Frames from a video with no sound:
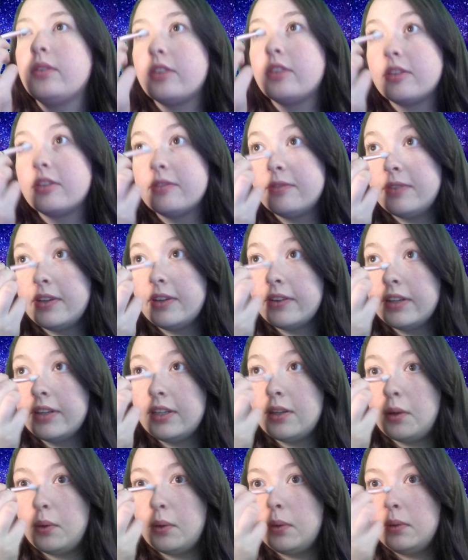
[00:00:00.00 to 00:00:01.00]
are very
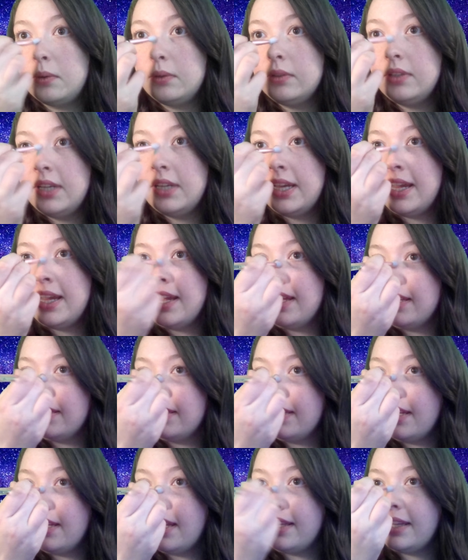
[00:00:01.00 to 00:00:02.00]
cold,
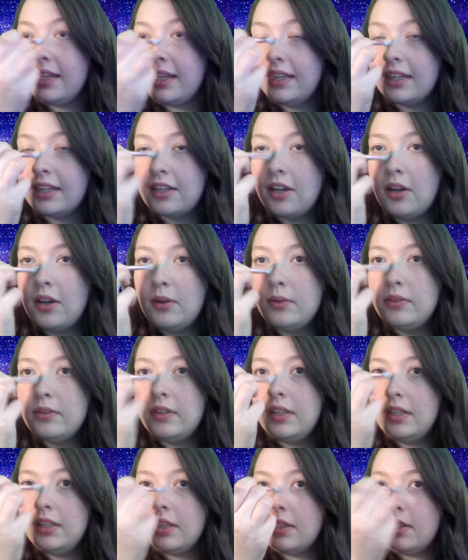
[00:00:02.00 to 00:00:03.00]
and they get
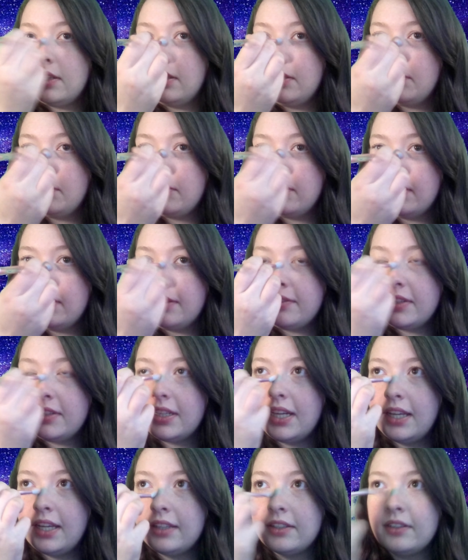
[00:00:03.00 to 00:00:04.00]
cozy and close enough
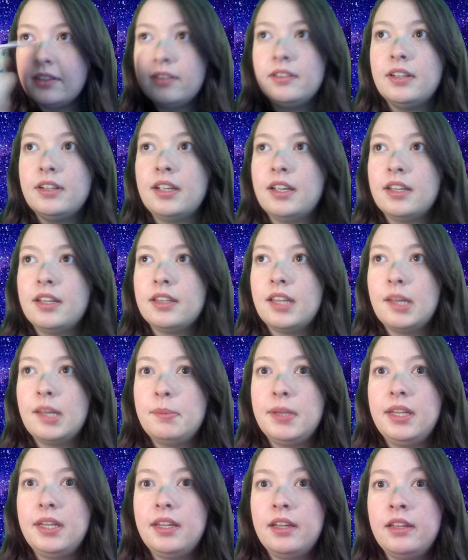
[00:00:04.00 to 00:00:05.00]
together, they
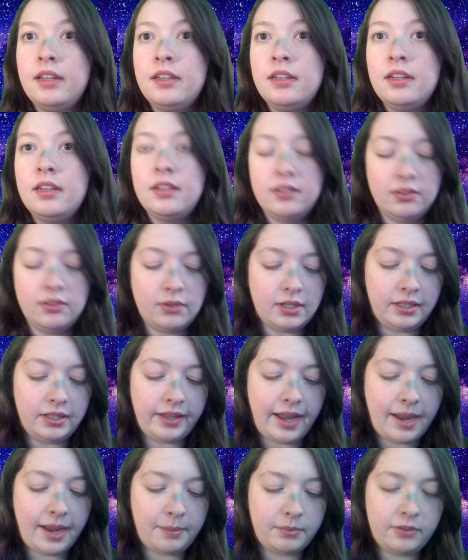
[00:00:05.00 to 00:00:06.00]
begin to
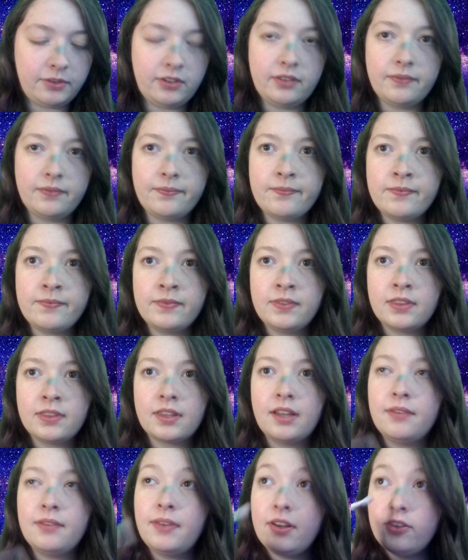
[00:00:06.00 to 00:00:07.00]
collapse.
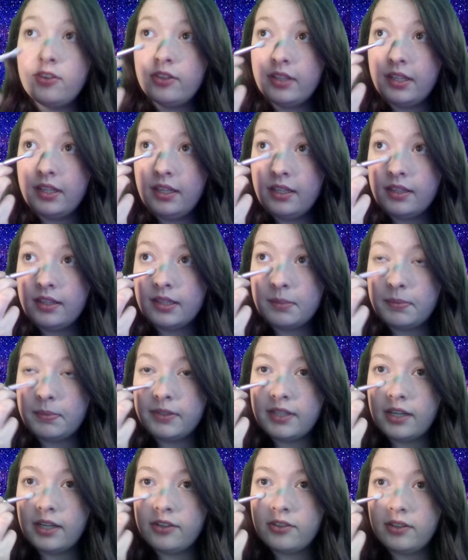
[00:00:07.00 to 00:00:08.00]
Eventually, the
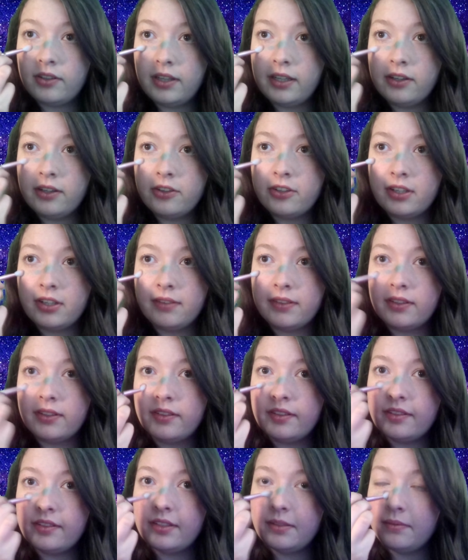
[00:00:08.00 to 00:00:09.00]
potential energy of the
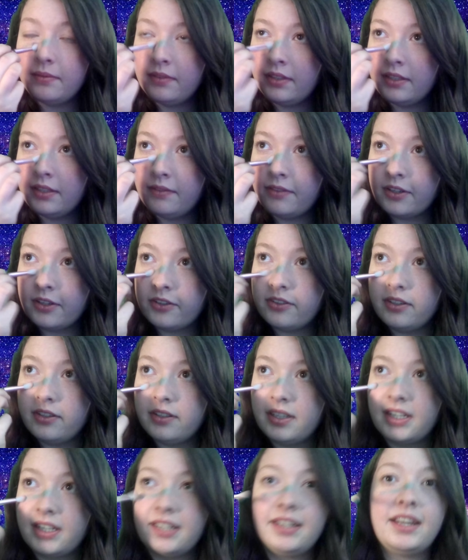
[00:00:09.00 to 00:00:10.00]
system converts
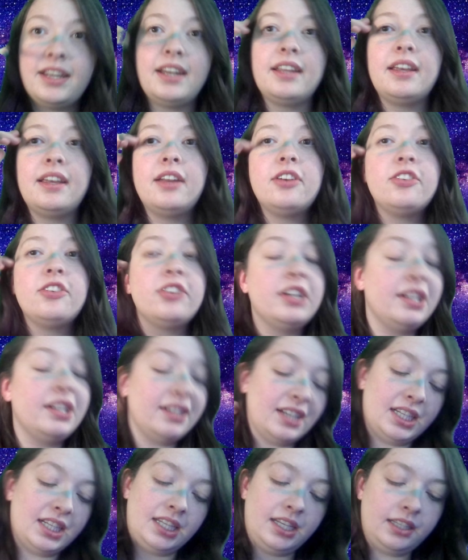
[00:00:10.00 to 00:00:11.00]
into kinetic energy
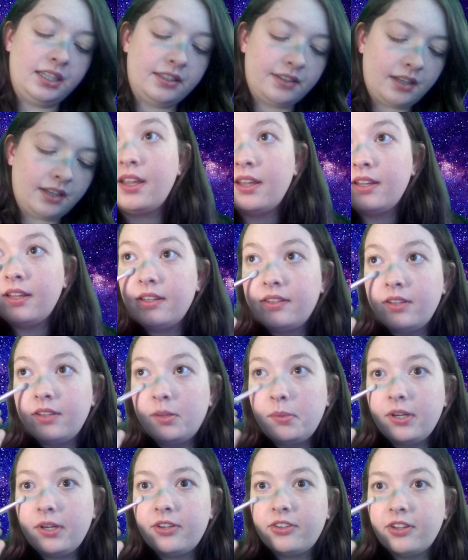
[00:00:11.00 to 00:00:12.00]
and heats up, so
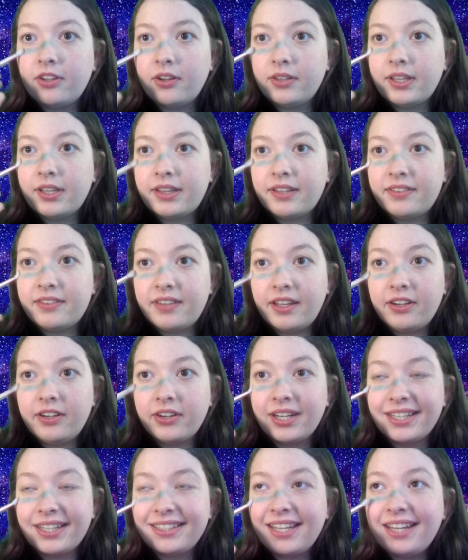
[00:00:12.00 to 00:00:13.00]
much so that the center
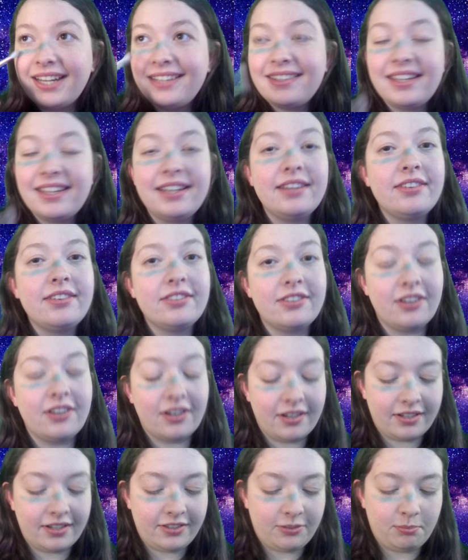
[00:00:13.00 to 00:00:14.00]
ignites and a
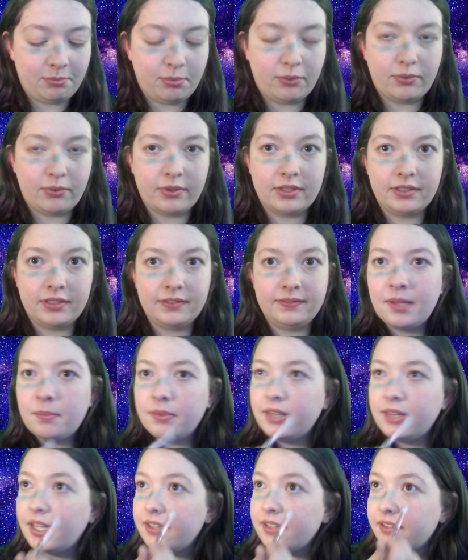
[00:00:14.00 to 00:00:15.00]
star is born.
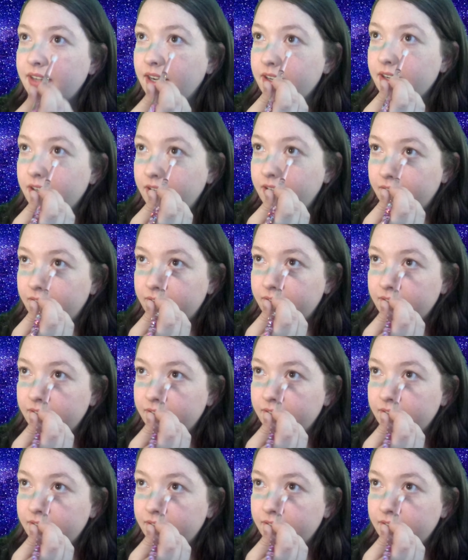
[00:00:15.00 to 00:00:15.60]
That's not all.